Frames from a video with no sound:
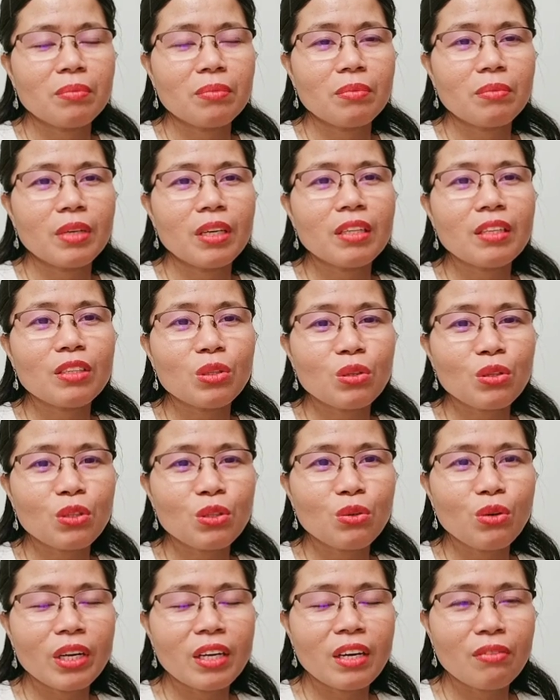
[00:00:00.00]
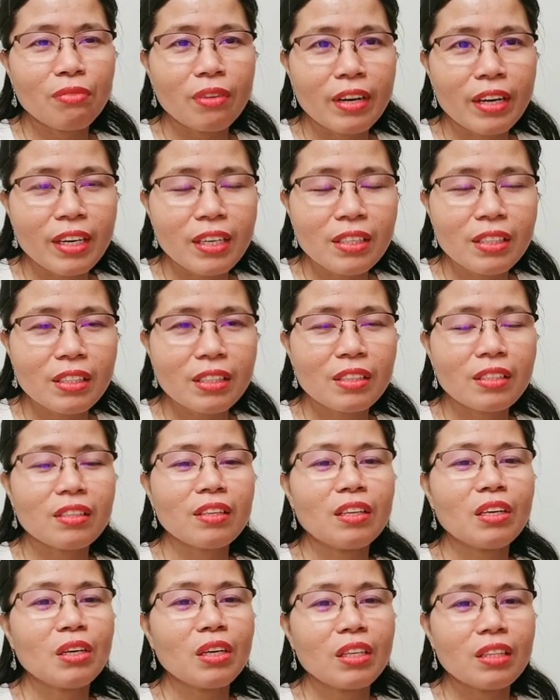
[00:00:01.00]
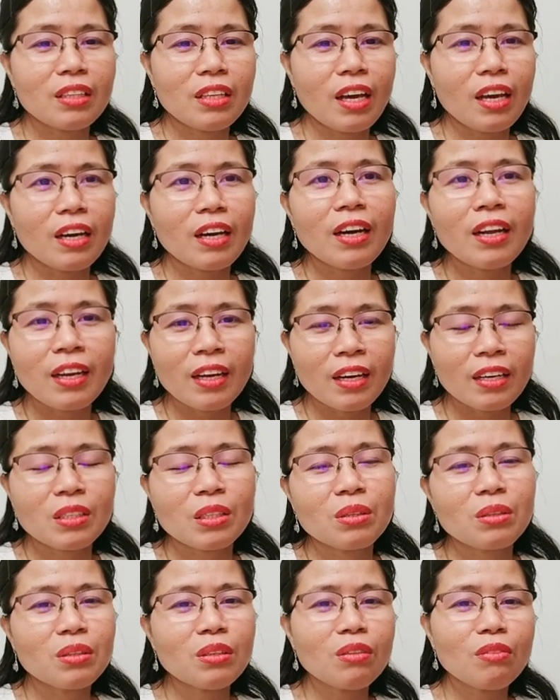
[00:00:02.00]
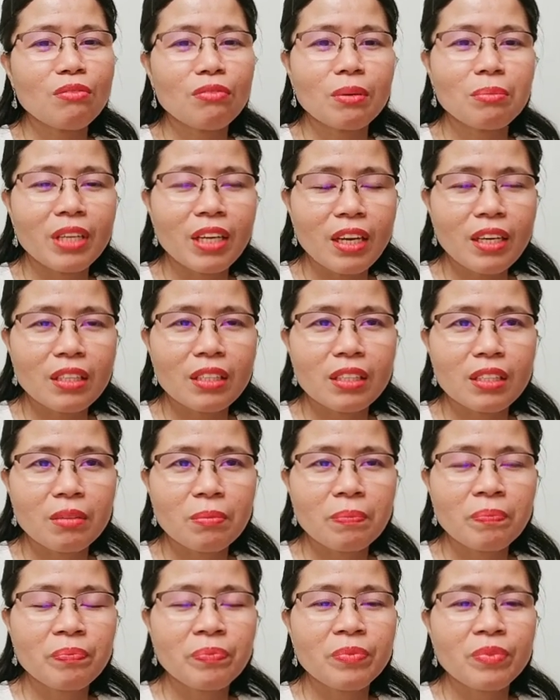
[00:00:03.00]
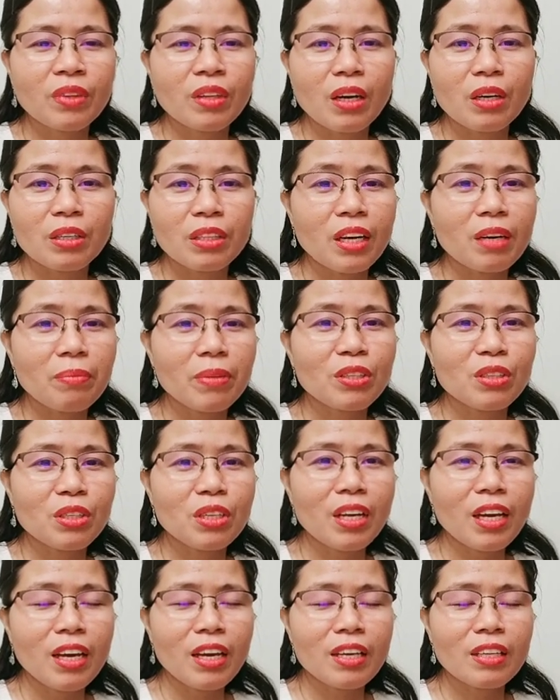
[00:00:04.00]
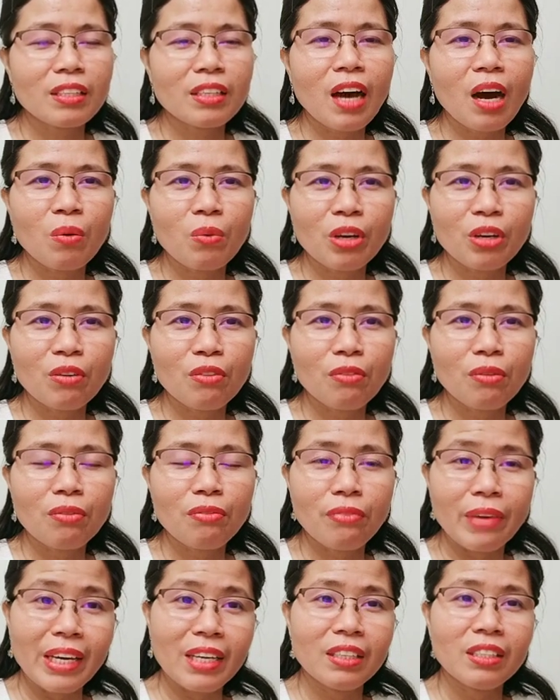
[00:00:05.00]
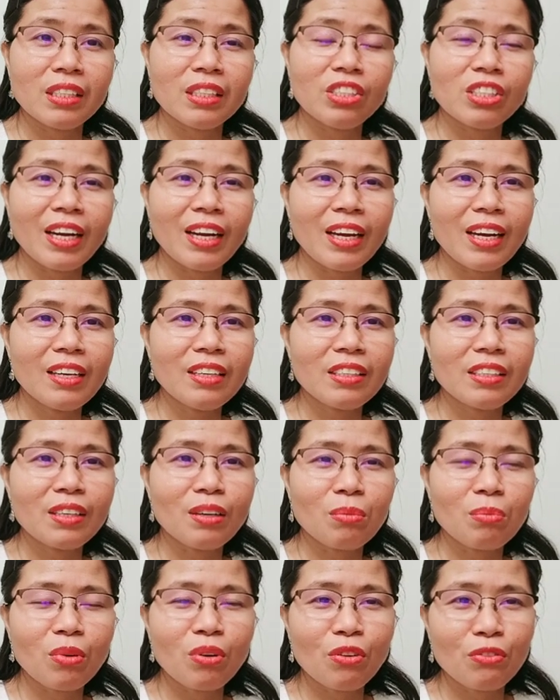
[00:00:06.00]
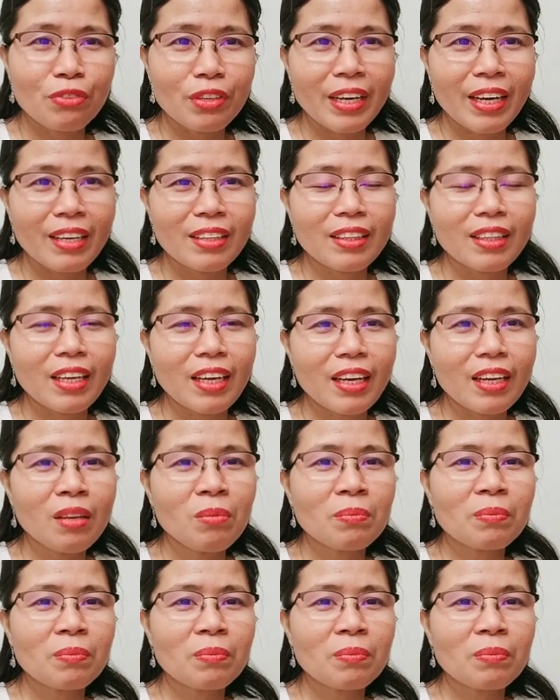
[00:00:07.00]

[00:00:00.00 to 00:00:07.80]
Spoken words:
It is also an advice. You can take a lesson from this. Our topic today is how we could face the challenge of COVID-19.